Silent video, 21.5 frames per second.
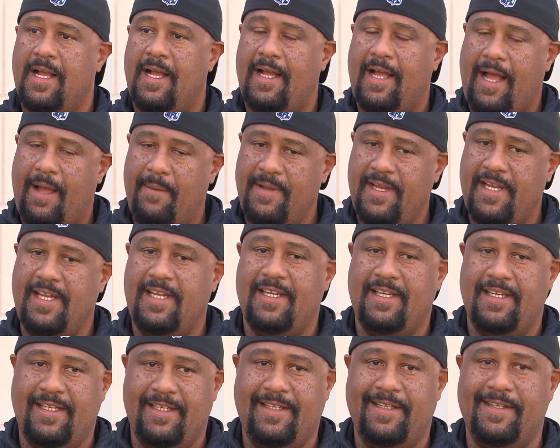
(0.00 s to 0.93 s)
I
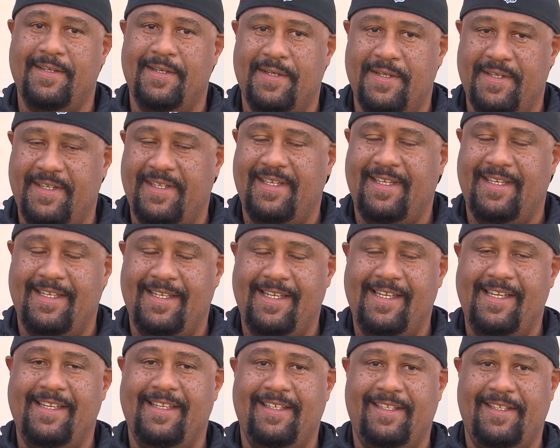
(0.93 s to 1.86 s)
mean, you,
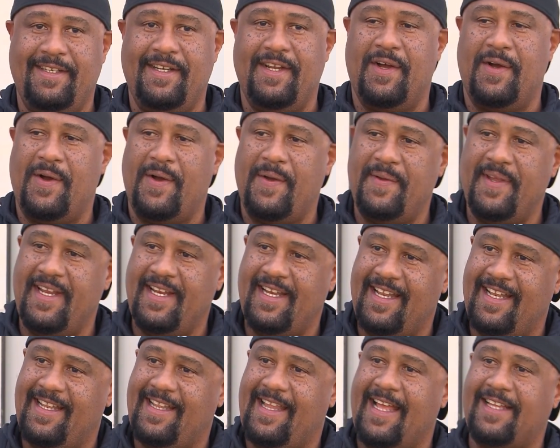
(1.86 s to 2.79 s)
you know, I
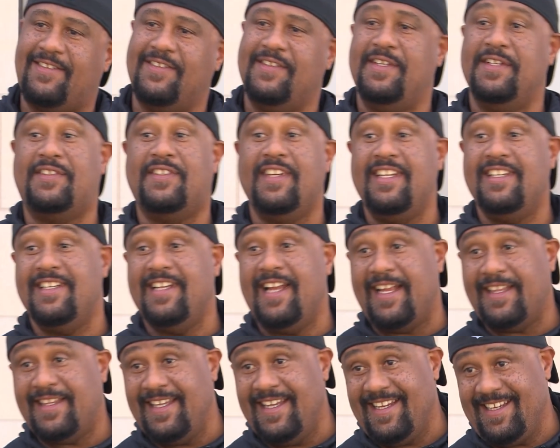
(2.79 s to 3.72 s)
mean, that's a decision
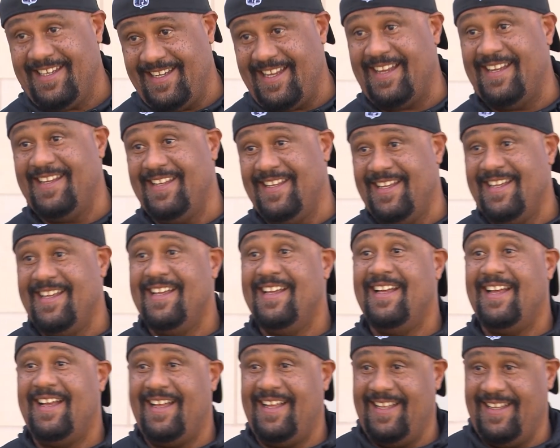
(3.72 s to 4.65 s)
I think.
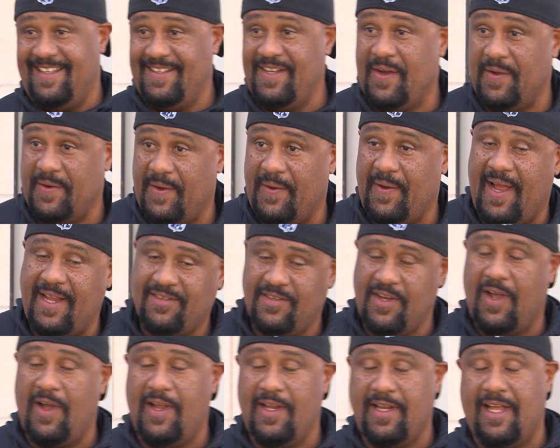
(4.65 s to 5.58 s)
No, no, I
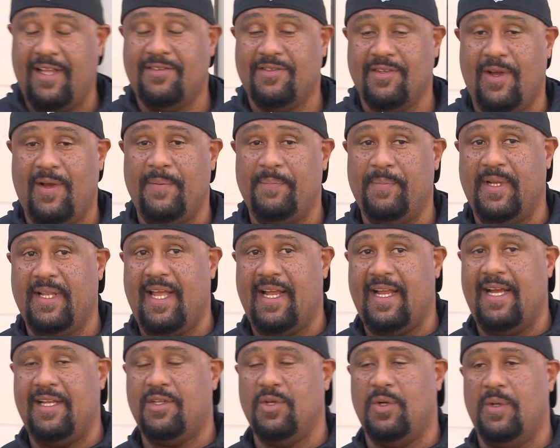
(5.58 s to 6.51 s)
saw it. I saw it. But
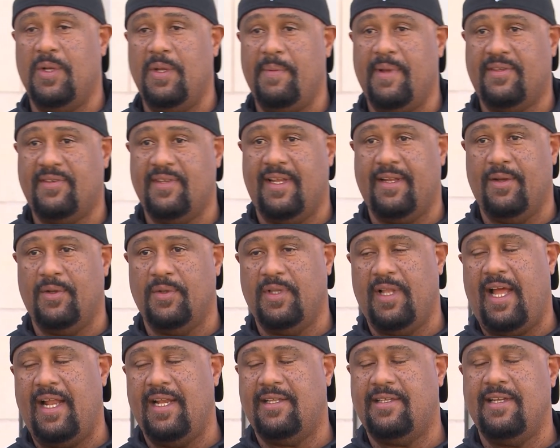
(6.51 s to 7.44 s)
like I told him, I said, I go, a
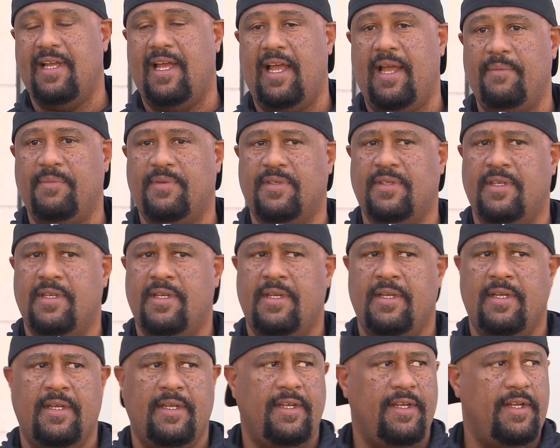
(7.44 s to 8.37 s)
lot of times,
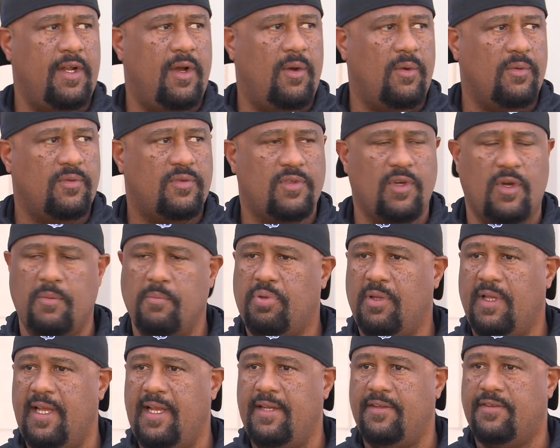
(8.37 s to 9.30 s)
you know, certain
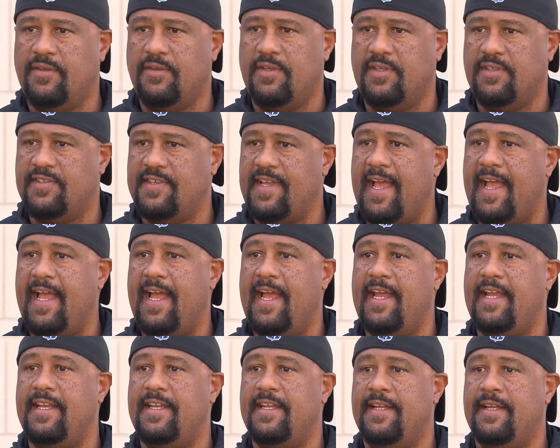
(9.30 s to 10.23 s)
plays are
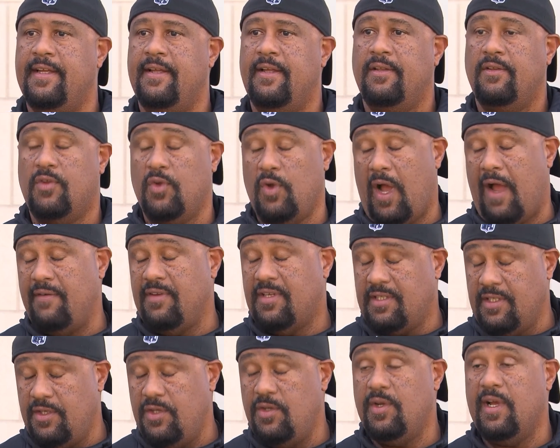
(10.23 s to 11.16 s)
designed to,
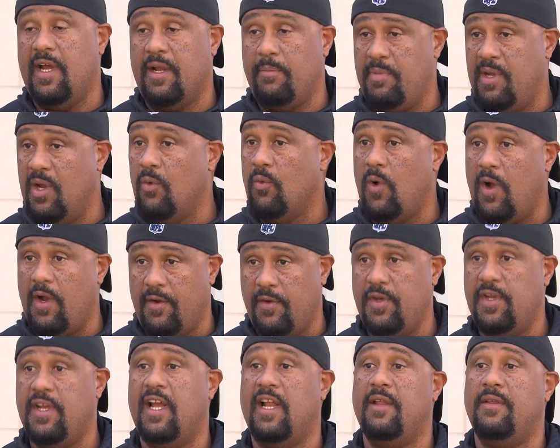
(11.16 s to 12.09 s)
obviously, you got to be a runner.
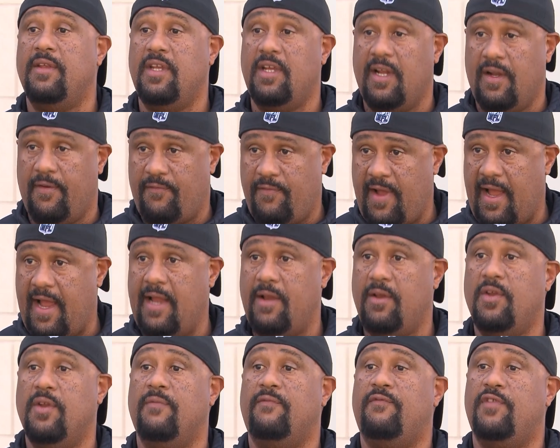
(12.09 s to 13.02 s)
You got to you got to
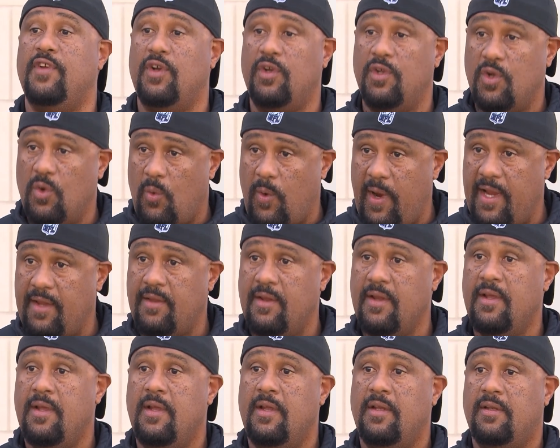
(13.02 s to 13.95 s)
find and feel your way
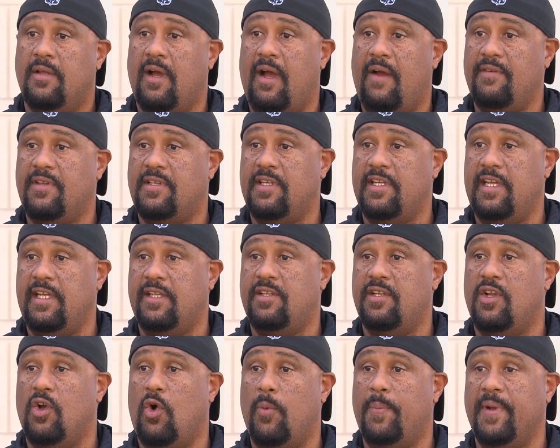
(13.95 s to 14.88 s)
to obviously get
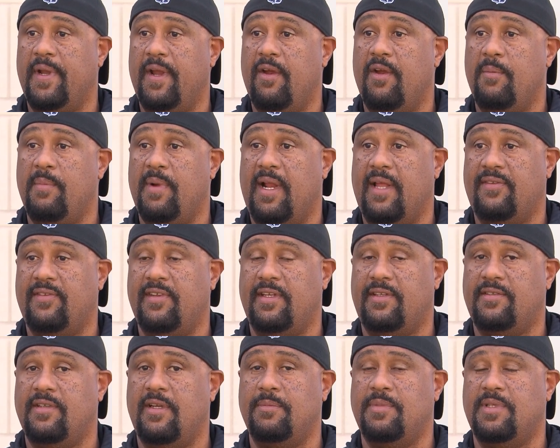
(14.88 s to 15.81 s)
to the open area. But I
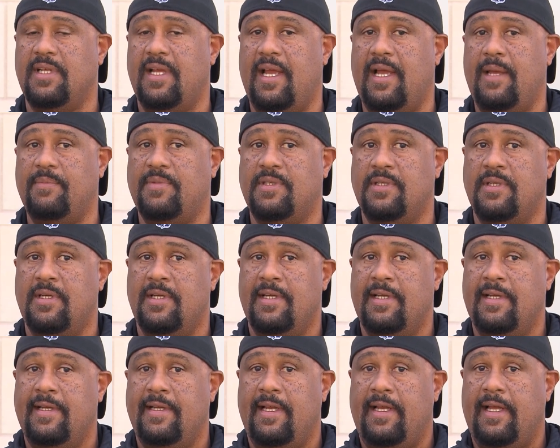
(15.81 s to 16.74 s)
said, sometimes
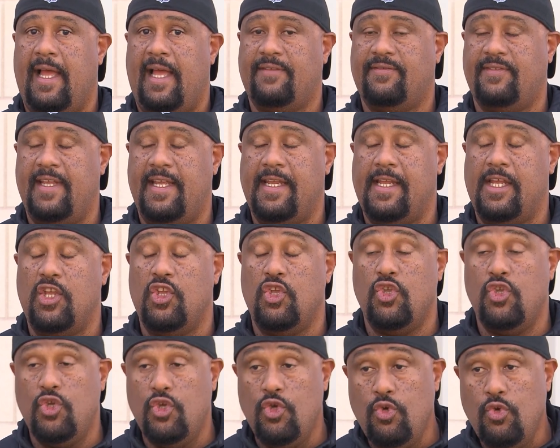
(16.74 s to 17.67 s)
I think
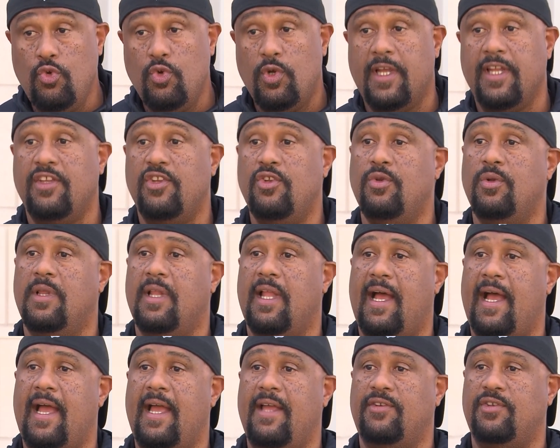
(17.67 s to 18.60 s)
you can
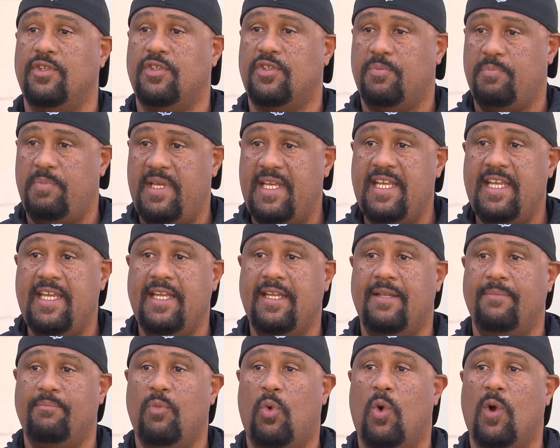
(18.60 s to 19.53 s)
utilize your
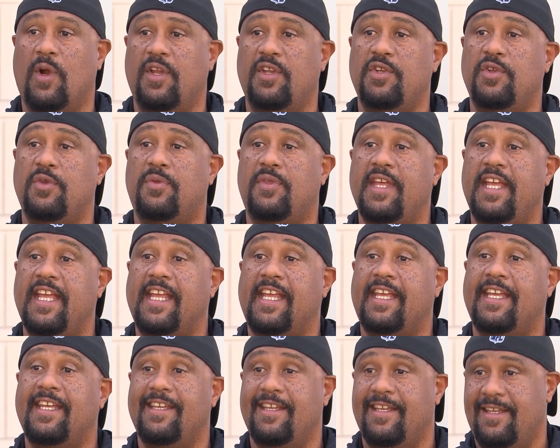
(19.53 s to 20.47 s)
speed more than you
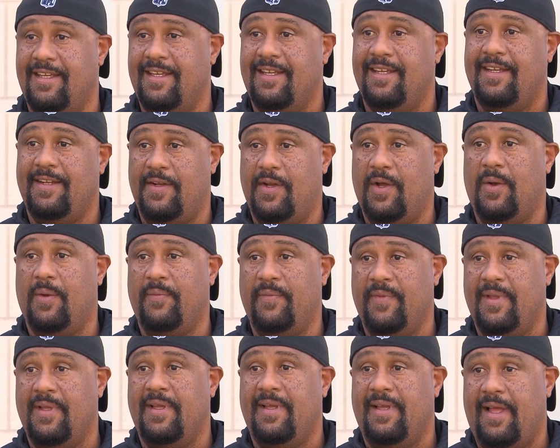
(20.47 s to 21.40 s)
think. You know,
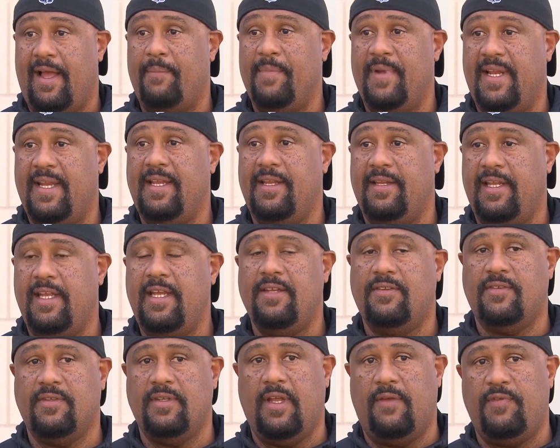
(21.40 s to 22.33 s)
I mean, he,
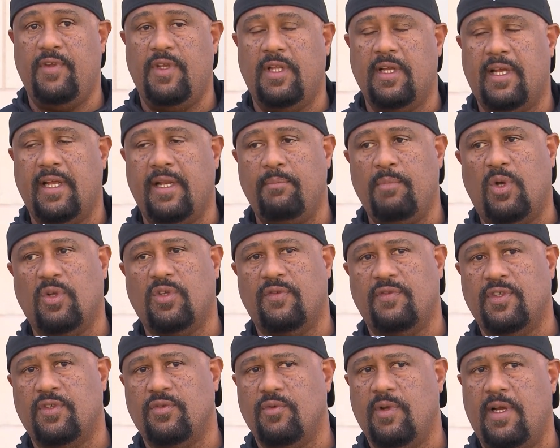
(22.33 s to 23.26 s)
he's if you look at most
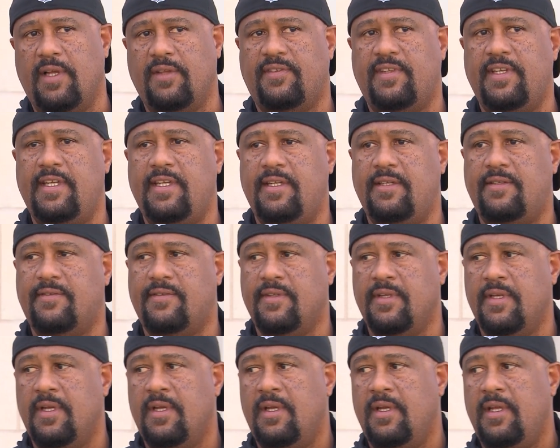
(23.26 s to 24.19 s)
of his runs,
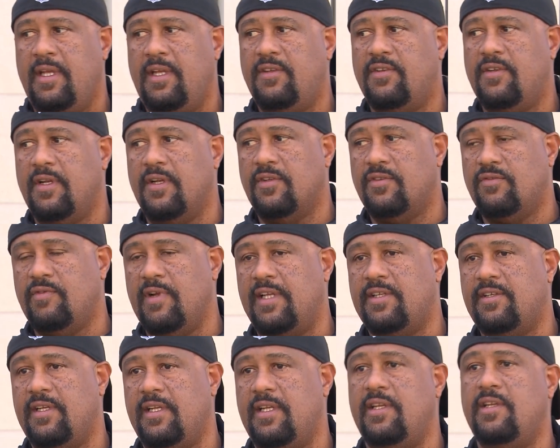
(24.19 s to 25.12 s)
he's he's going to
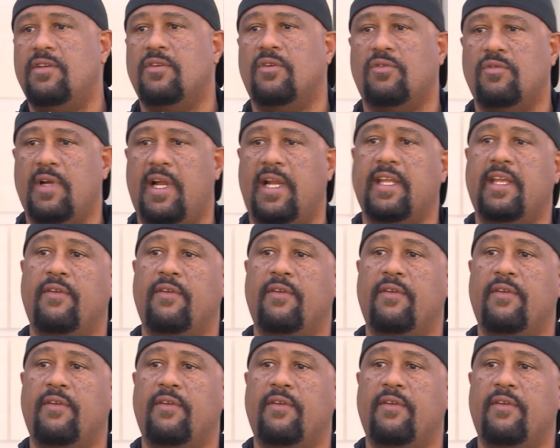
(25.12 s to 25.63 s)
stretch it and he's going to try to